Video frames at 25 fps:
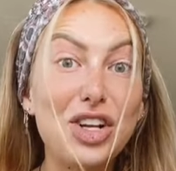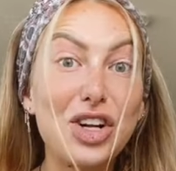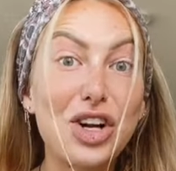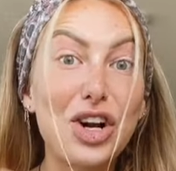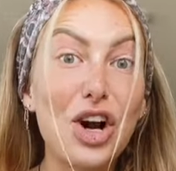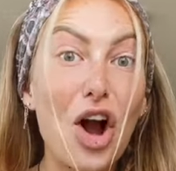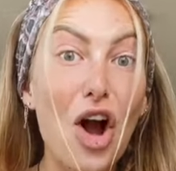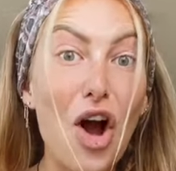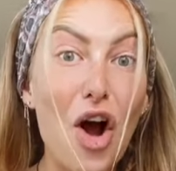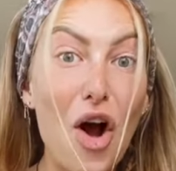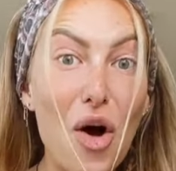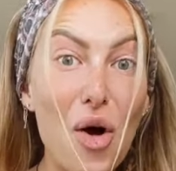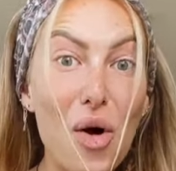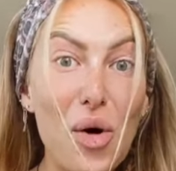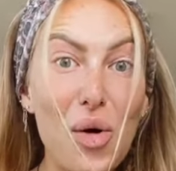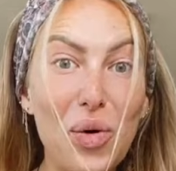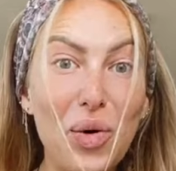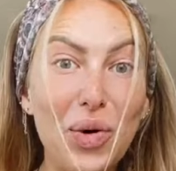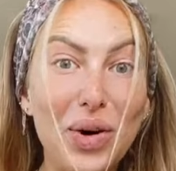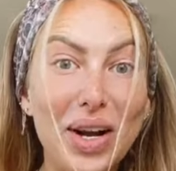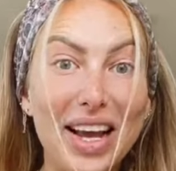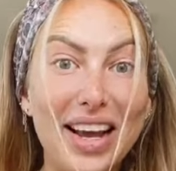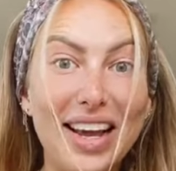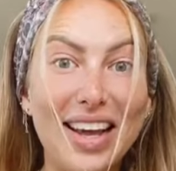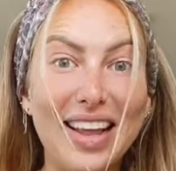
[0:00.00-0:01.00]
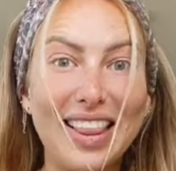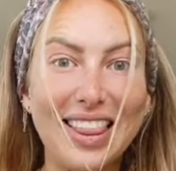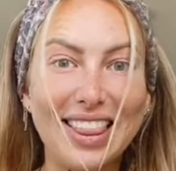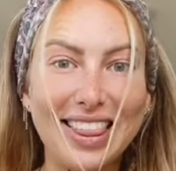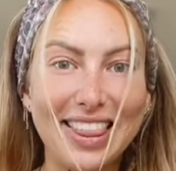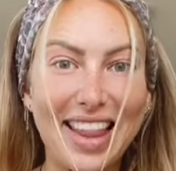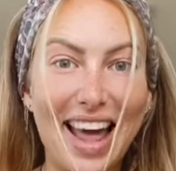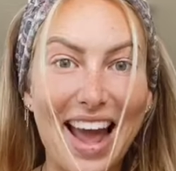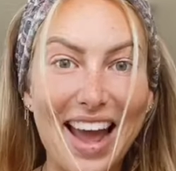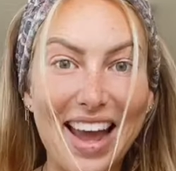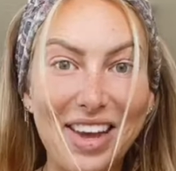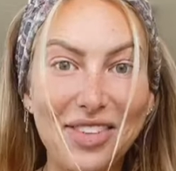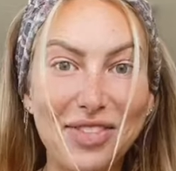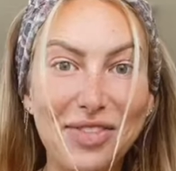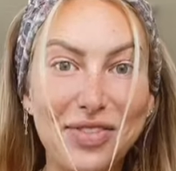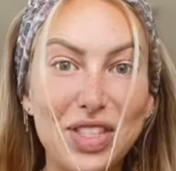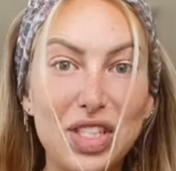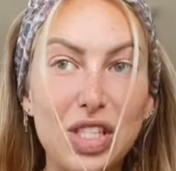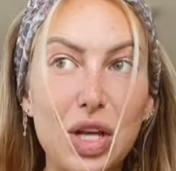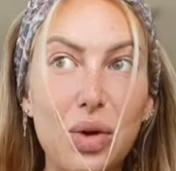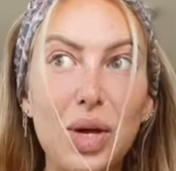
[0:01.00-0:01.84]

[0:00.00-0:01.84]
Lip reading: in your own life.